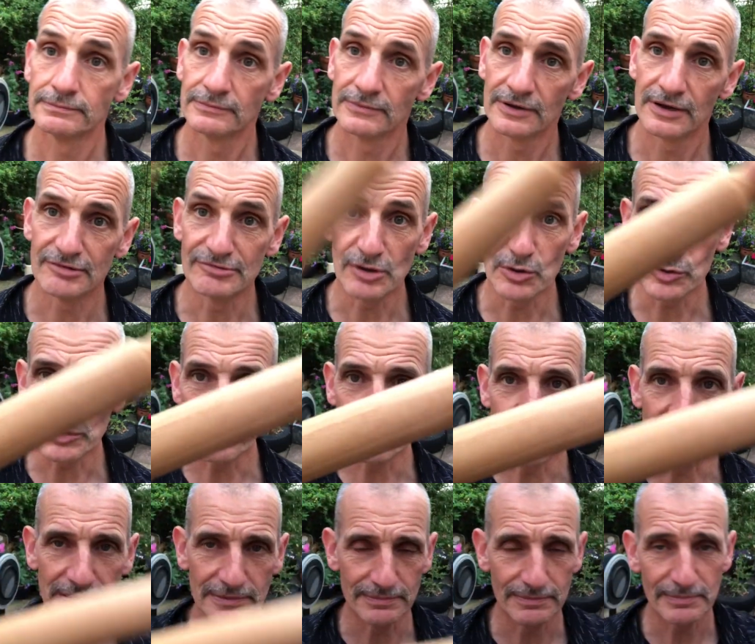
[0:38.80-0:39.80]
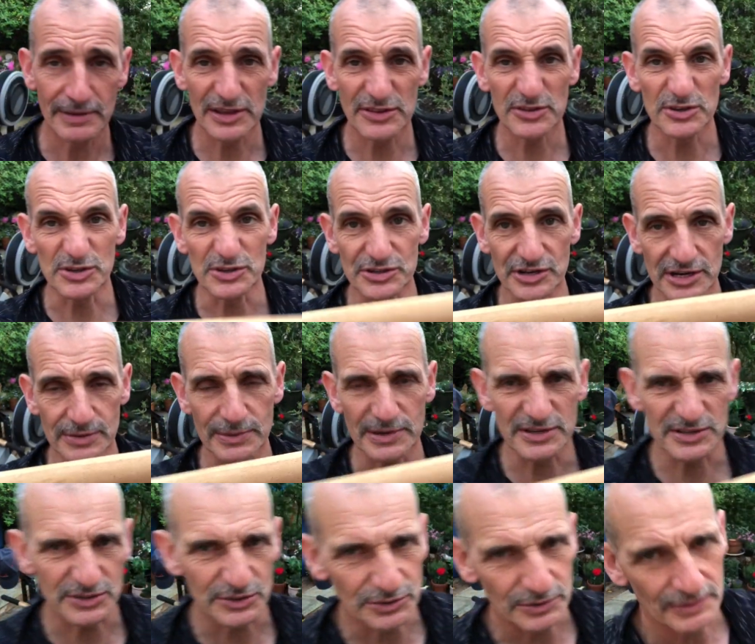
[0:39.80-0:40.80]
a rolling pin, about 30 centimetres
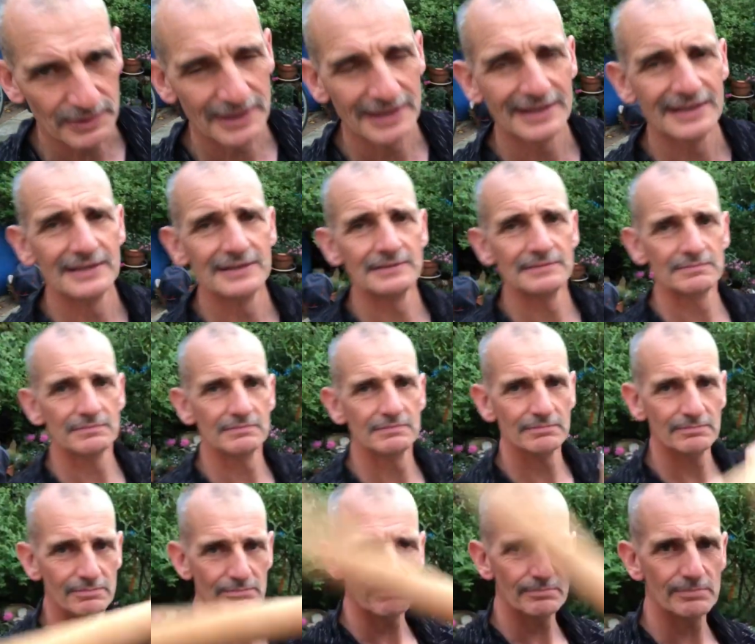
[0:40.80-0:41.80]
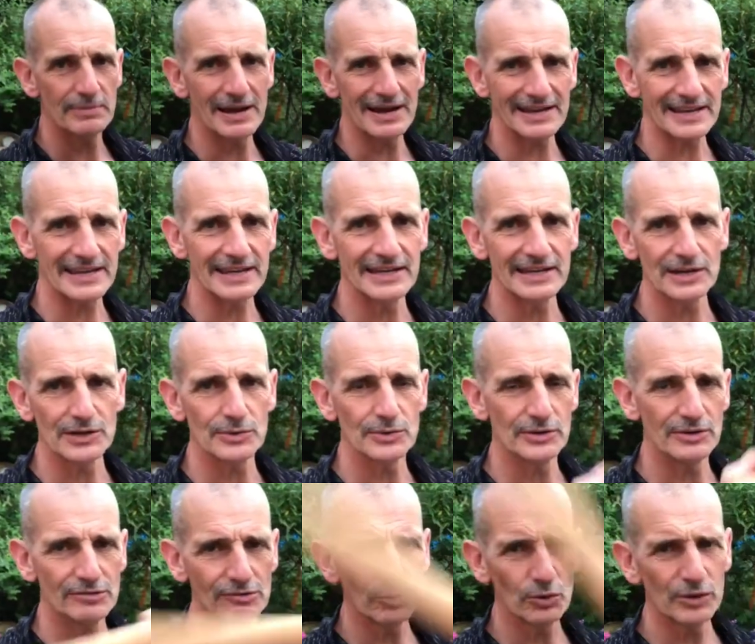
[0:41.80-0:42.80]
long, about a kilo.
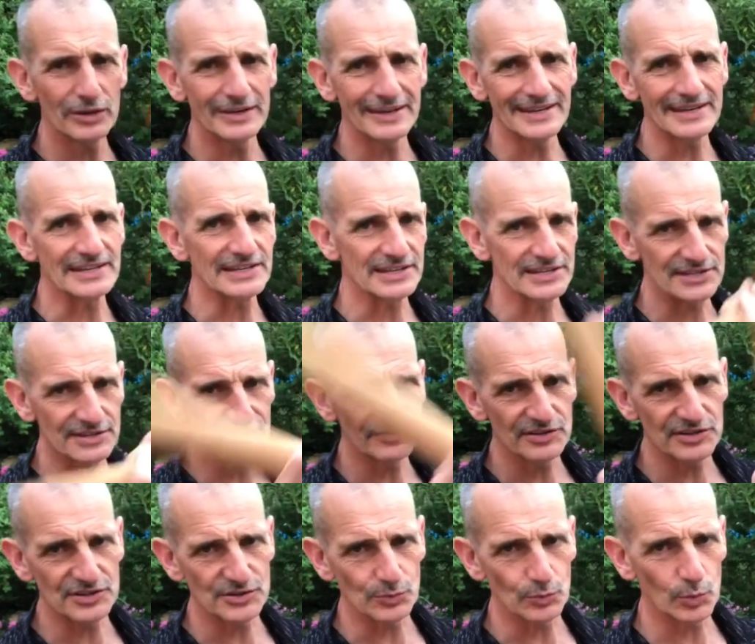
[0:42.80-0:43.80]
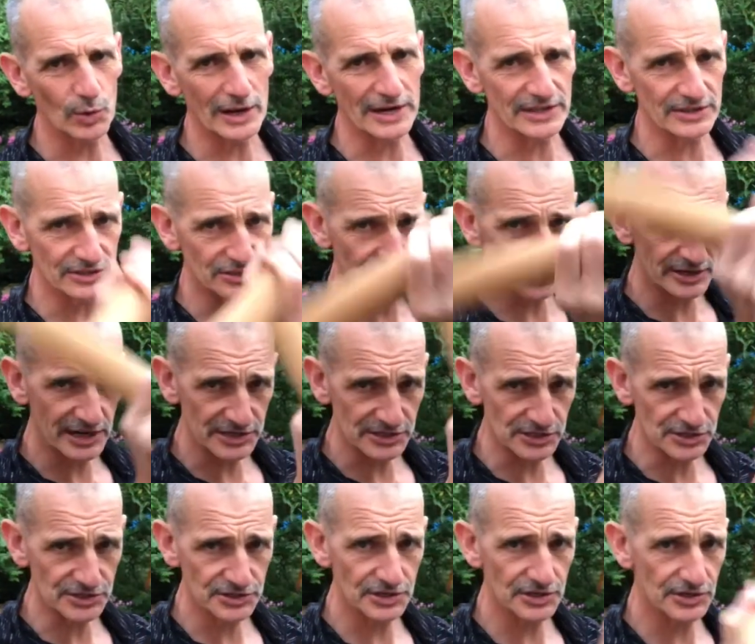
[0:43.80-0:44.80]
All you need is sufficient weight that you can actually
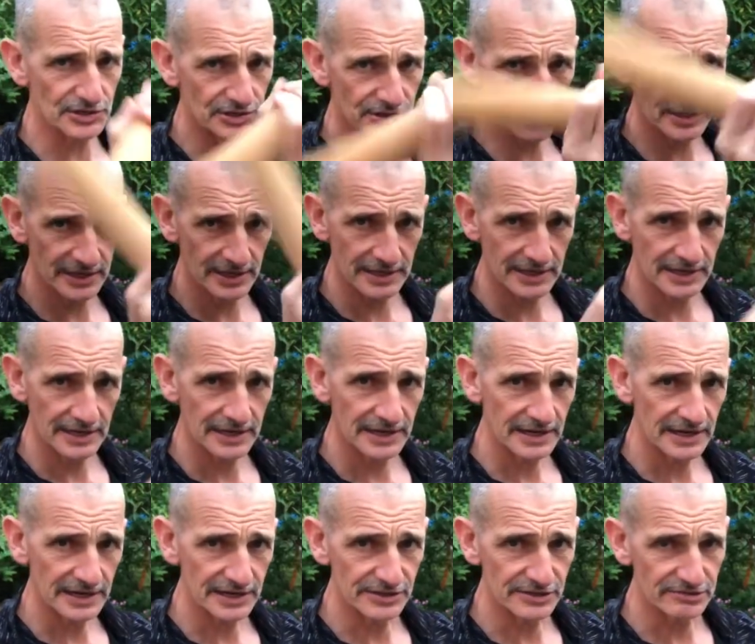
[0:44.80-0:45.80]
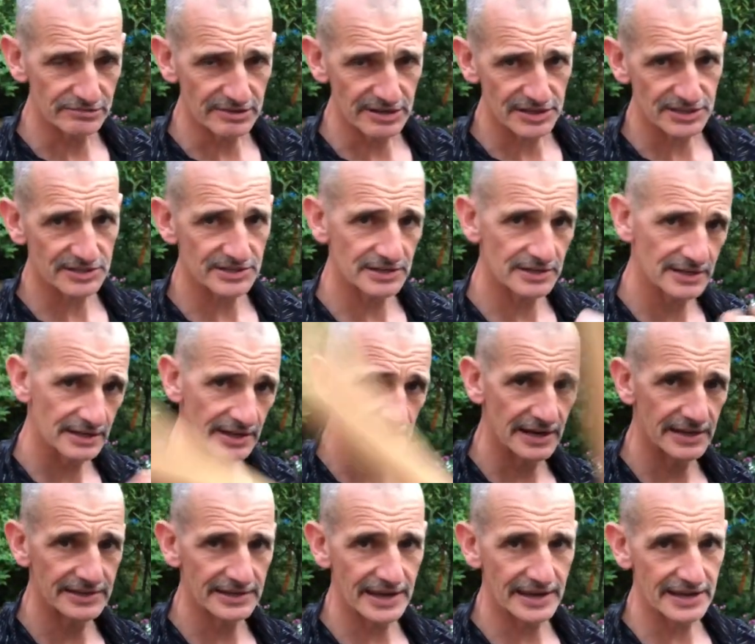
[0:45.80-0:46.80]
turn in your wrist
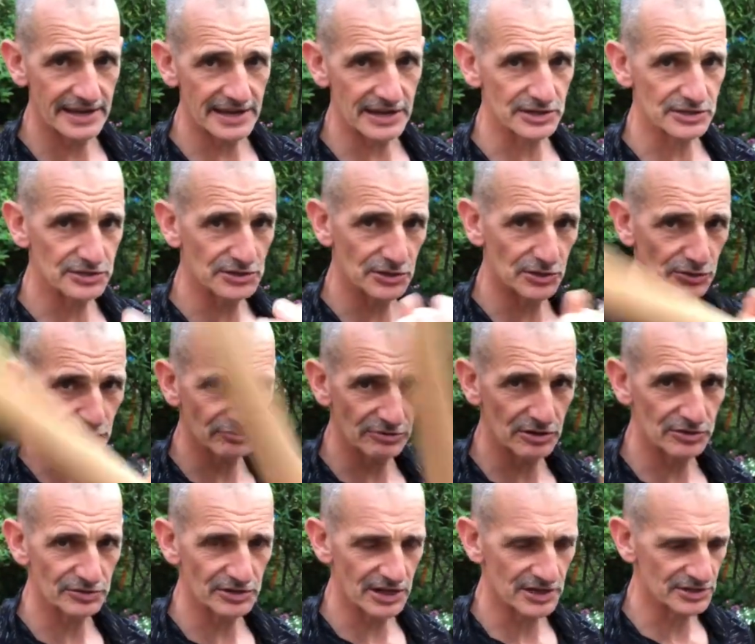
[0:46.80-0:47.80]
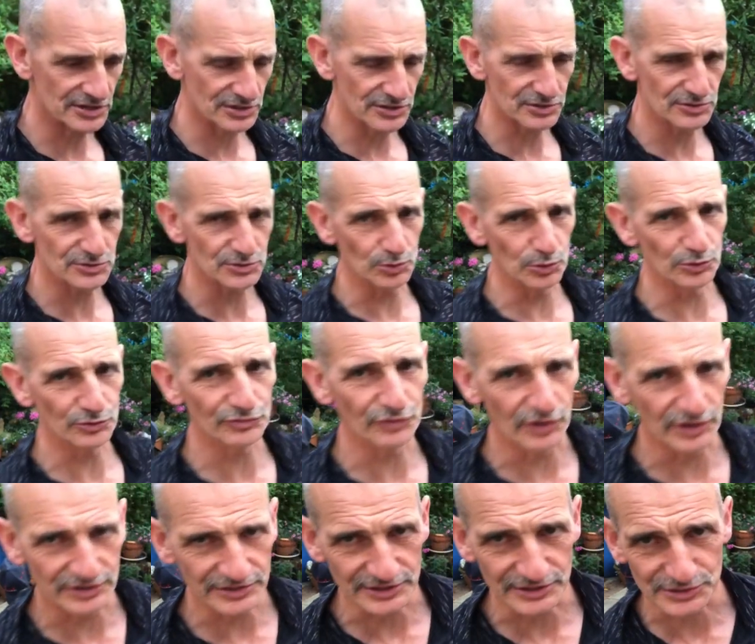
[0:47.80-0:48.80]
in that external rotation, sword
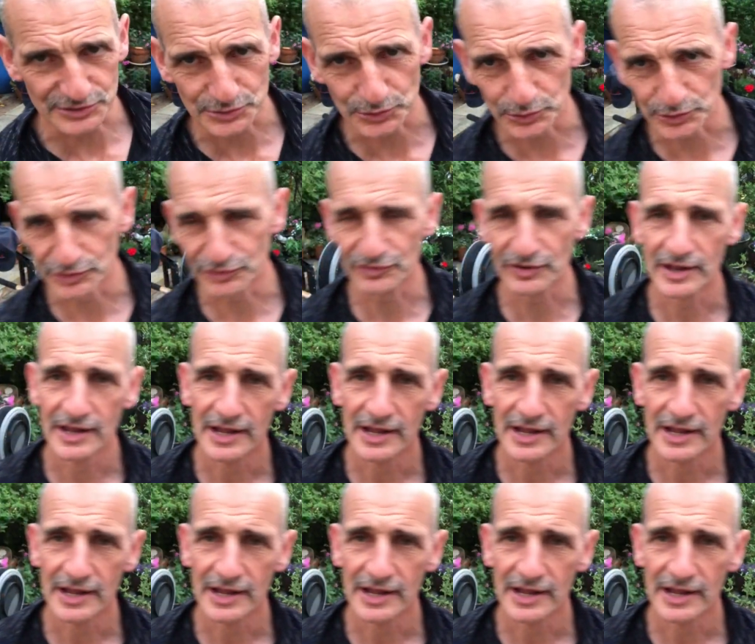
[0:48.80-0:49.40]
fighting sort of